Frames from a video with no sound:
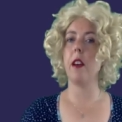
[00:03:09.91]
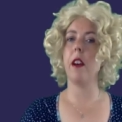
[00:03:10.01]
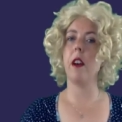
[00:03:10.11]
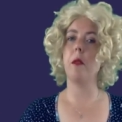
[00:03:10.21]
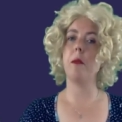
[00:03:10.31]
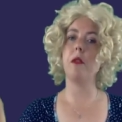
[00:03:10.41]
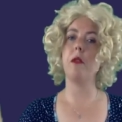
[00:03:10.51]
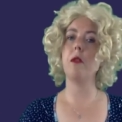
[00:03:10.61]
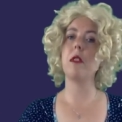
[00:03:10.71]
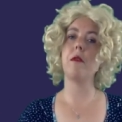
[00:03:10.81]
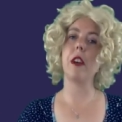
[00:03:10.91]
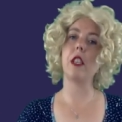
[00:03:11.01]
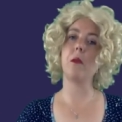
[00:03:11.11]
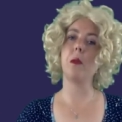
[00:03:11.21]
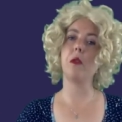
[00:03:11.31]
the fruits and
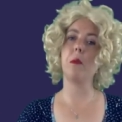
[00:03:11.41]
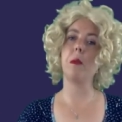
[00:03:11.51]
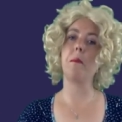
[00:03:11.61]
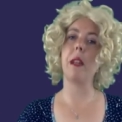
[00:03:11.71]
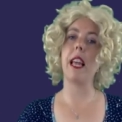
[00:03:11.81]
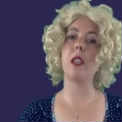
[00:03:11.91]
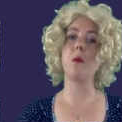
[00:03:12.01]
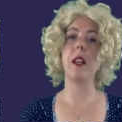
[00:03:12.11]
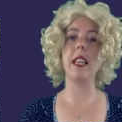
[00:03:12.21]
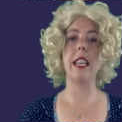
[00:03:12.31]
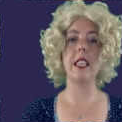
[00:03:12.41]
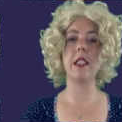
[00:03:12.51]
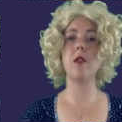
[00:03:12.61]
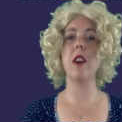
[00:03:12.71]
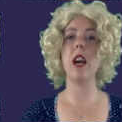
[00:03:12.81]
vegetables from the plant when it
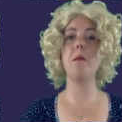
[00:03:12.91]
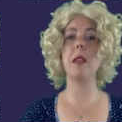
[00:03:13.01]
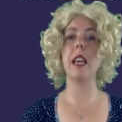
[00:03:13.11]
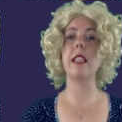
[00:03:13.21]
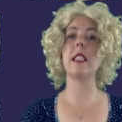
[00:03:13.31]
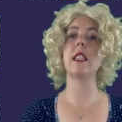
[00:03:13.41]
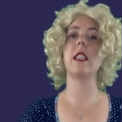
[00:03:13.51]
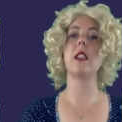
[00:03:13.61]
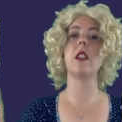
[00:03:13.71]
isn't ripe yet,